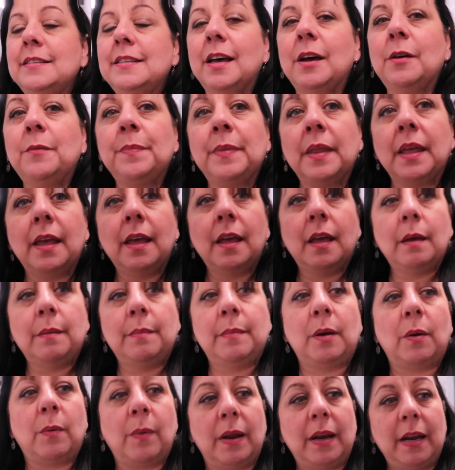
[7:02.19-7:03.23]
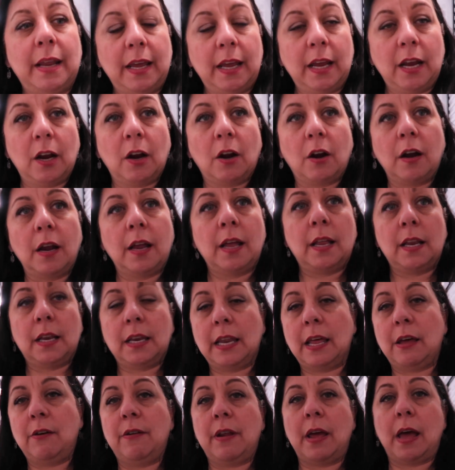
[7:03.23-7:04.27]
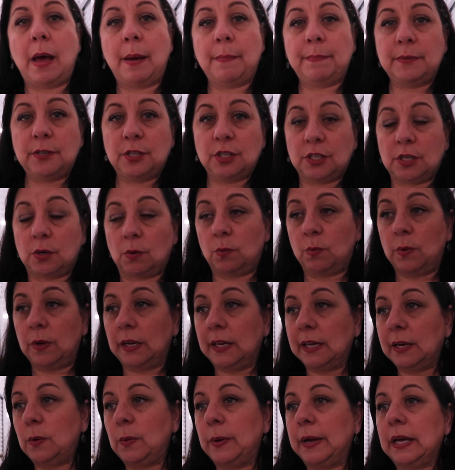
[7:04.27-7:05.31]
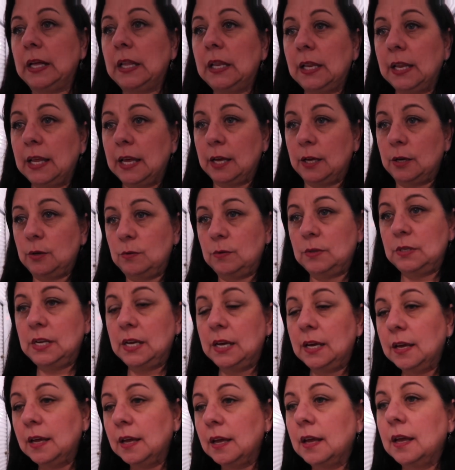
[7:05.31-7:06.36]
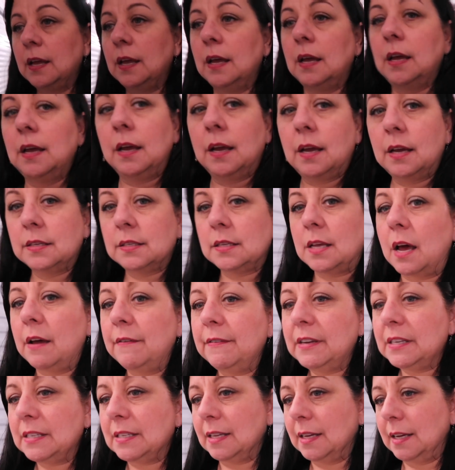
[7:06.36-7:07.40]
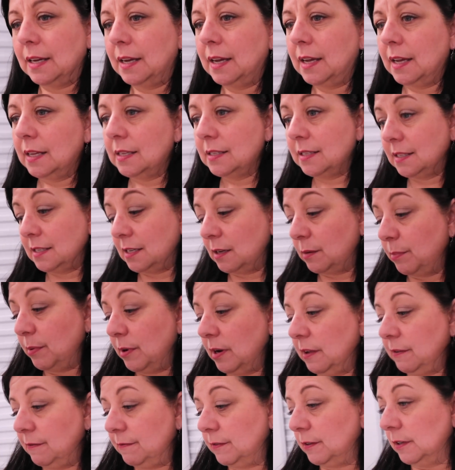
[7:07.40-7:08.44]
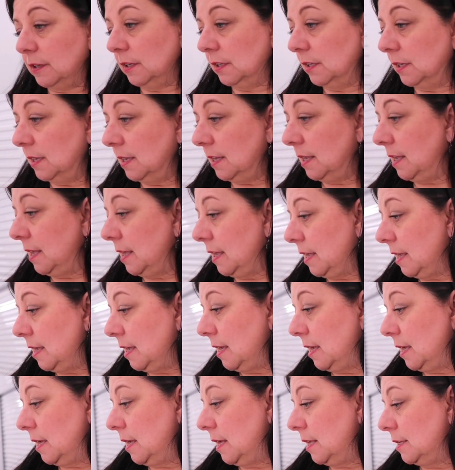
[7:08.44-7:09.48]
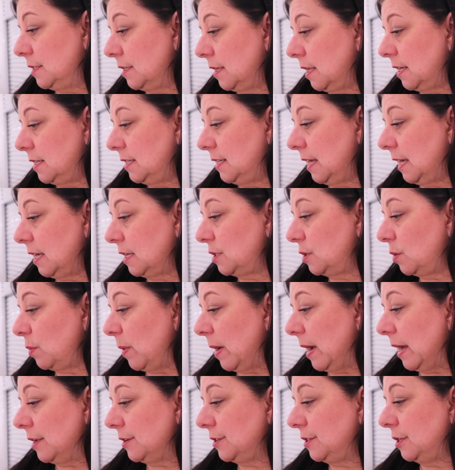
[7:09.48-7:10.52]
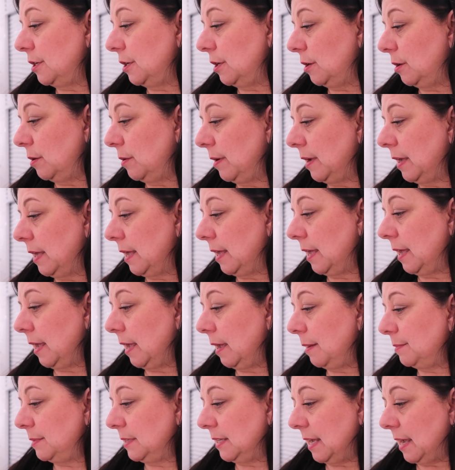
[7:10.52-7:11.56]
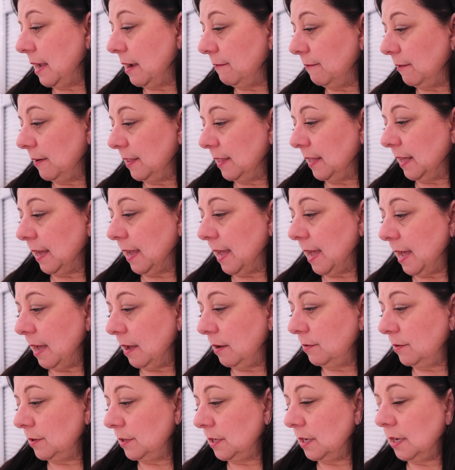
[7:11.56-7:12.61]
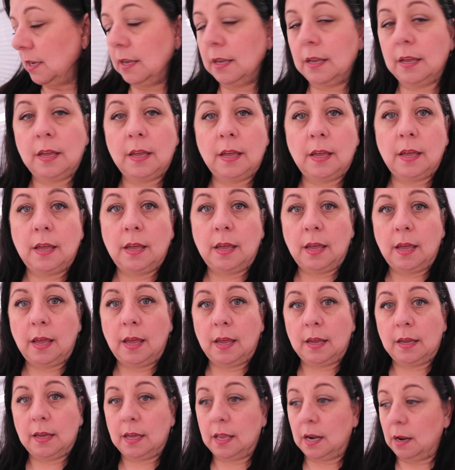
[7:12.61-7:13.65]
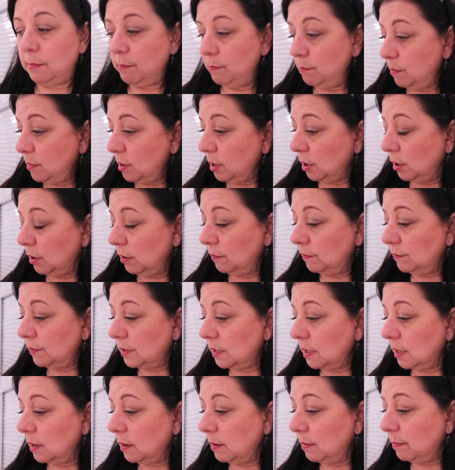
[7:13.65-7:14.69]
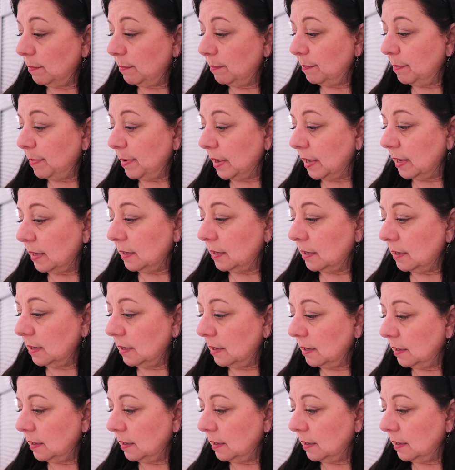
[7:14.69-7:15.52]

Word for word: So I'm gonna run here, load up just a really quick load, because obviously it's still pretty full. It's gonna take us a while to empty everything out and get it moved, but